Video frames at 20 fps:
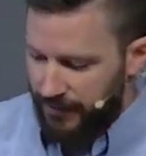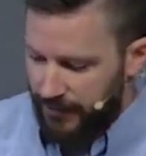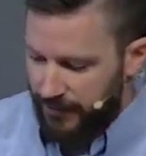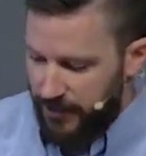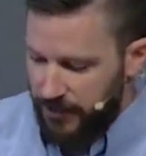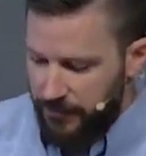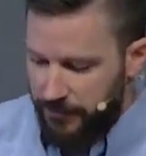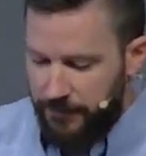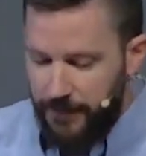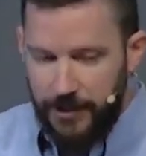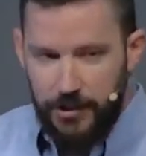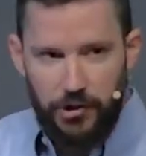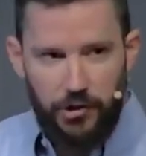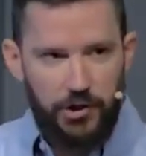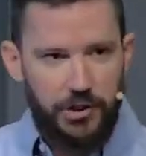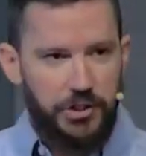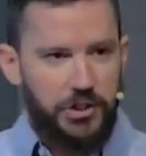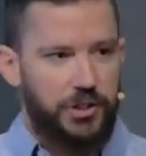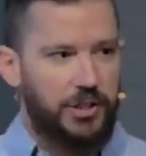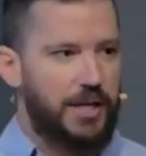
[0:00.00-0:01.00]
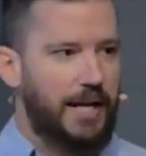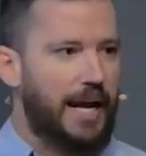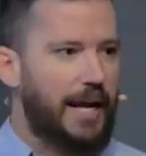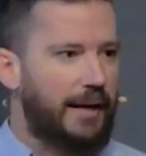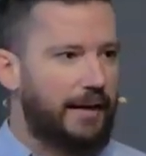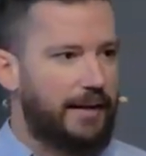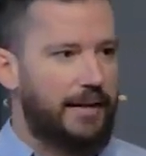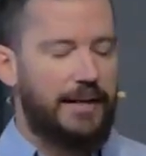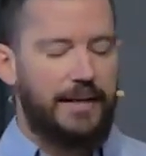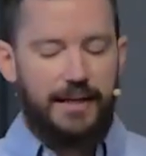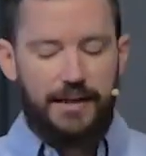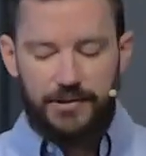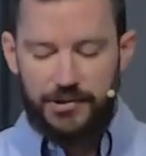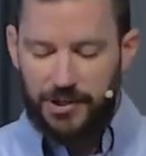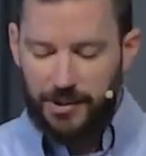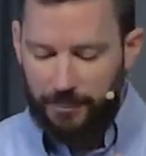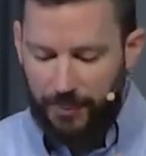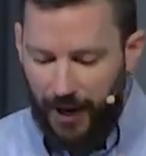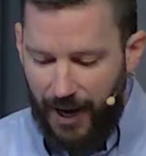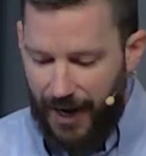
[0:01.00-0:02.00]
You fit Christianity
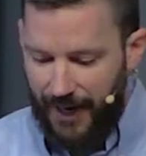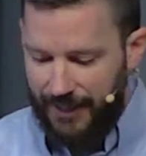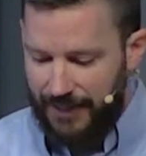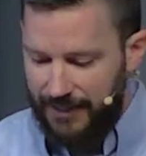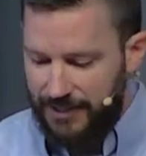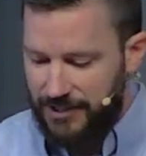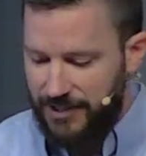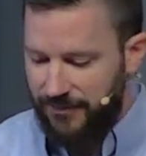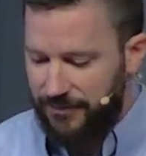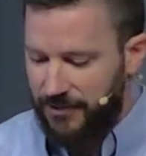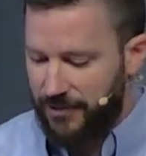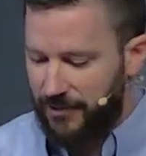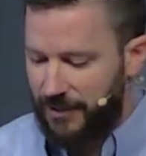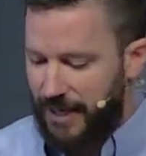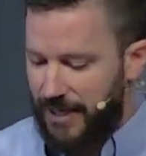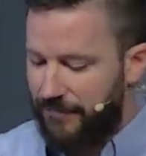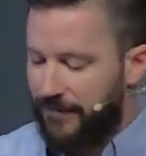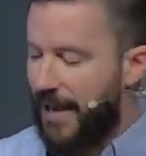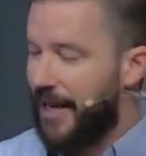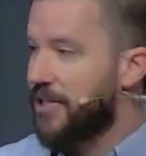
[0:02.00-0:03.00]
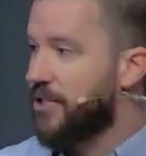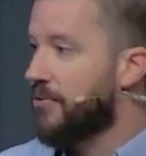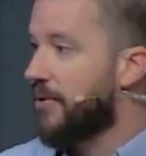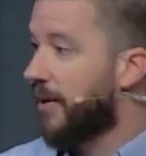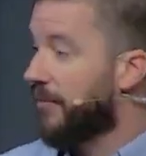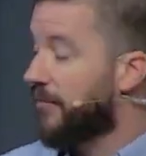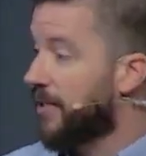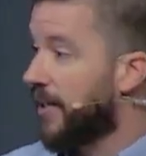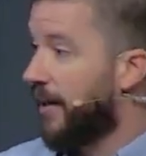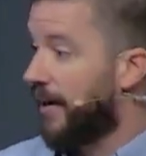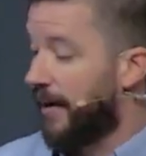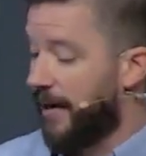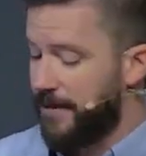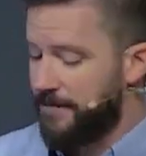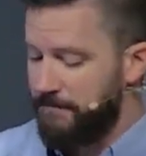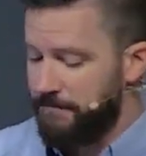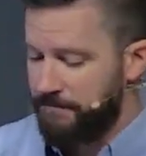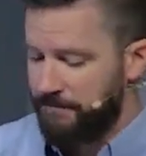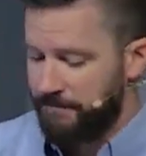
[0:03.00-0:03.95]
into pockets of your life as you have time.